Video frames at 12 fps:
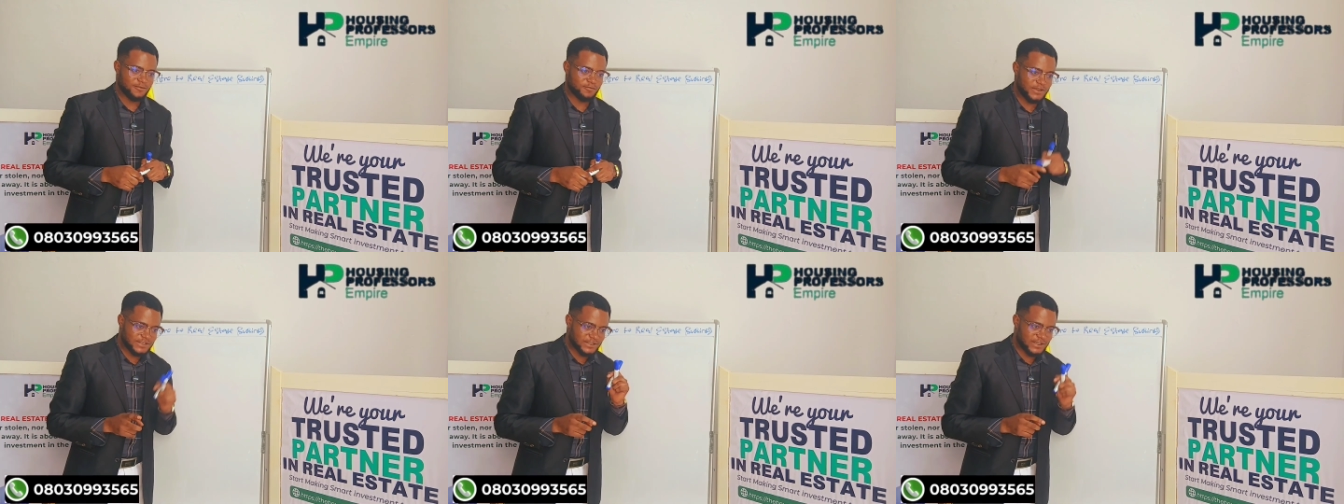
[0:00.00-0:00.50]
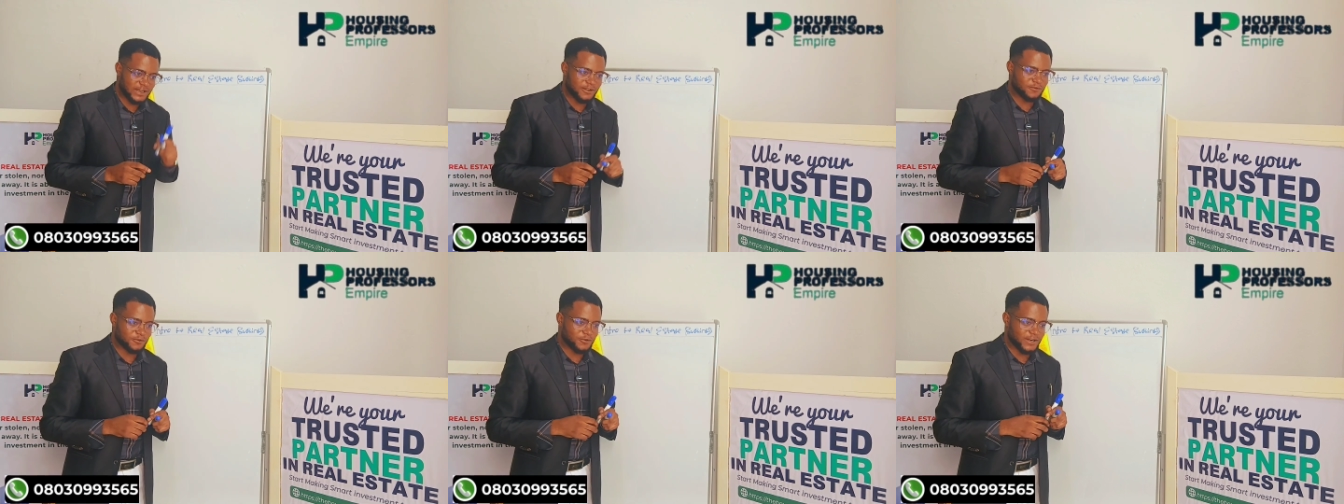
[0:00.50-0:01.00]
basically
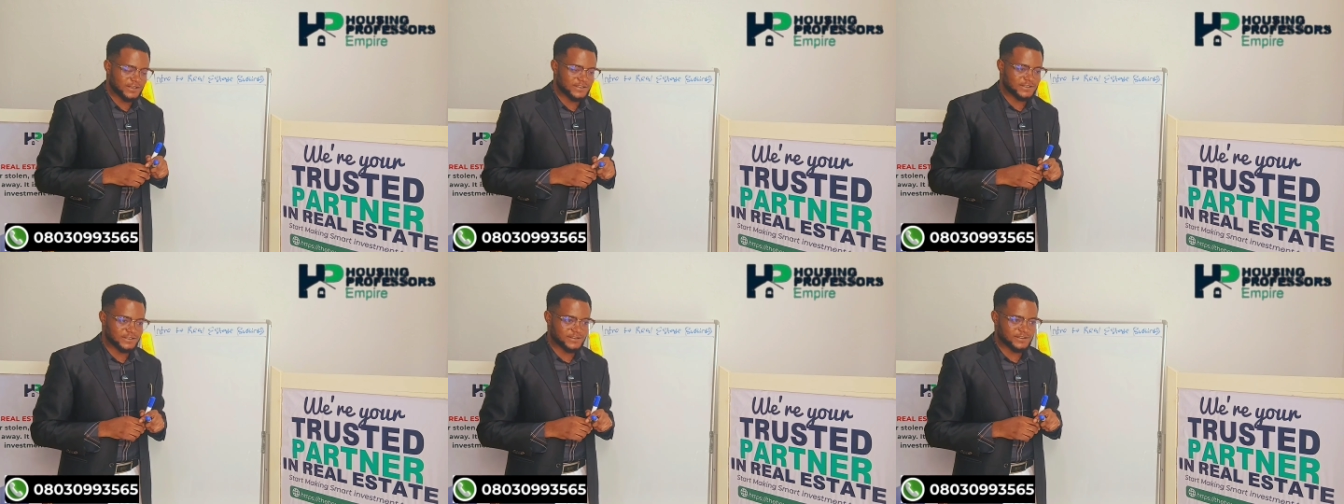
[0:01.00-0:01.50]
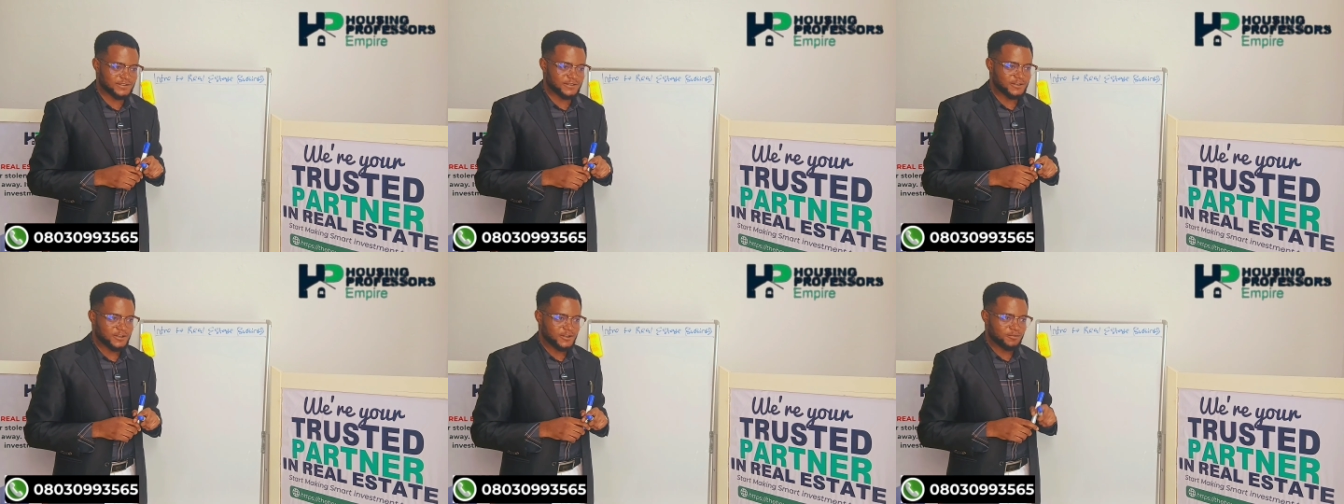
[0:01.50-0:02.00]
for real estate.
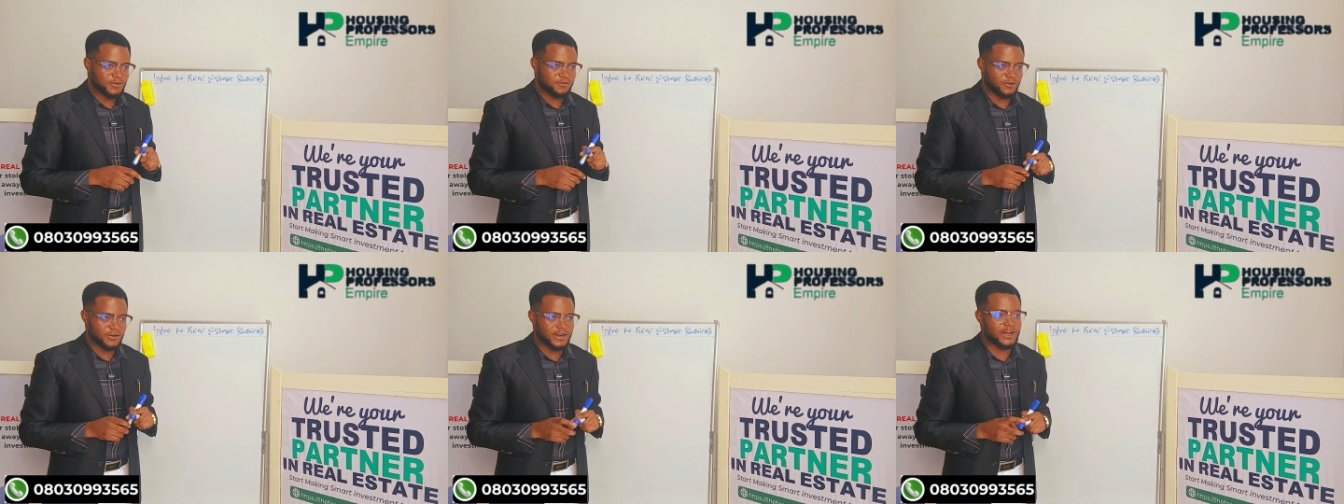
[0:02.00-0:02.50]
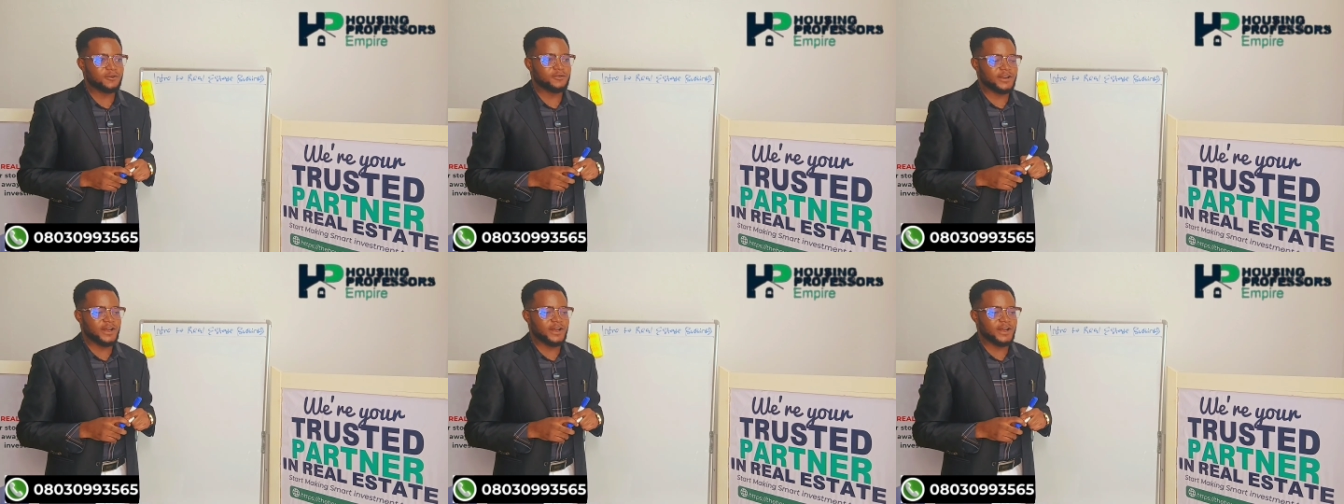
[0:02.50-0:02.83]
Before now,